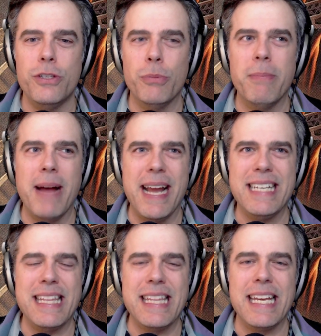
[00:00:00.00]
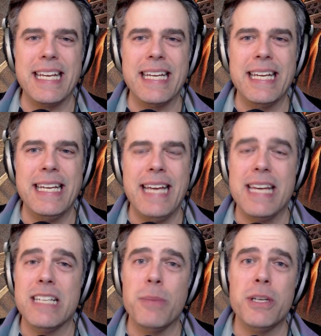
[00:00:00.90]
you might think.
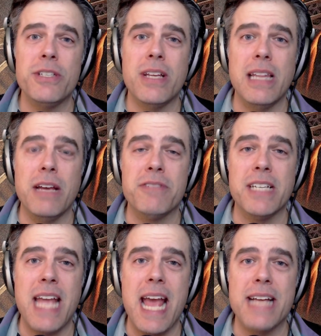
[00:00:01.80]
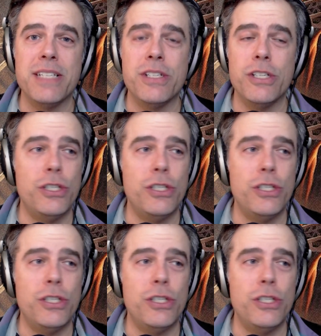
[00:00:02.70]
And as much as I'd love to cast